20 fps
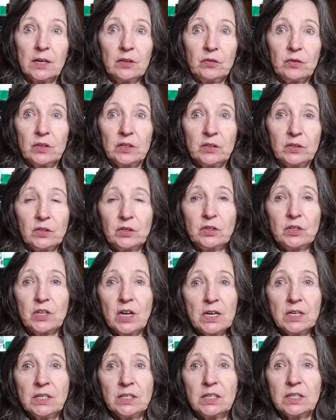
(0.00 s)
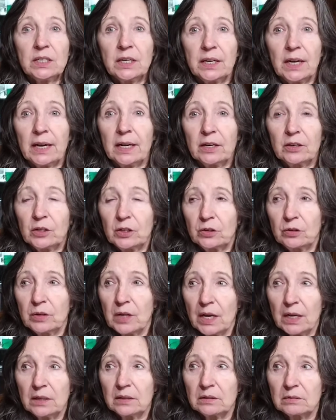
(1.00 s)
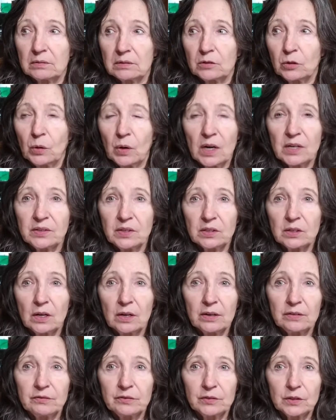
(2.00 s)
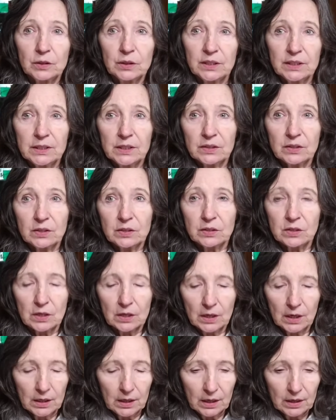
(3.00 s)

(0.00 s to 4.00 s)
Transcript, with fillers: to get this done today or you can't cross it off your list.